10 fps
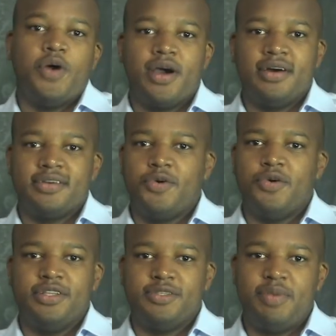work out
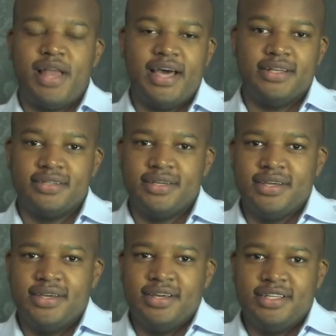according to plan.
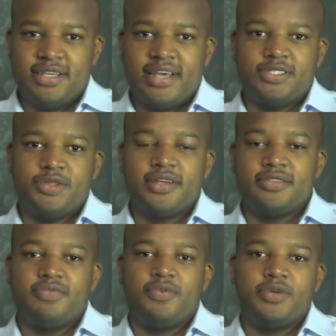As
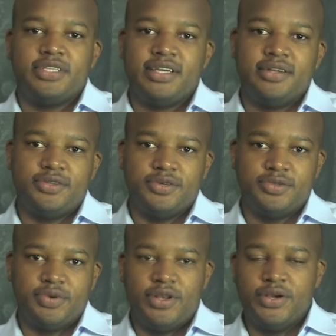2014 draws
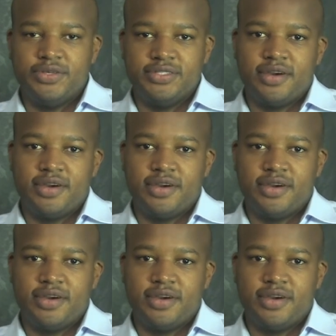to a close,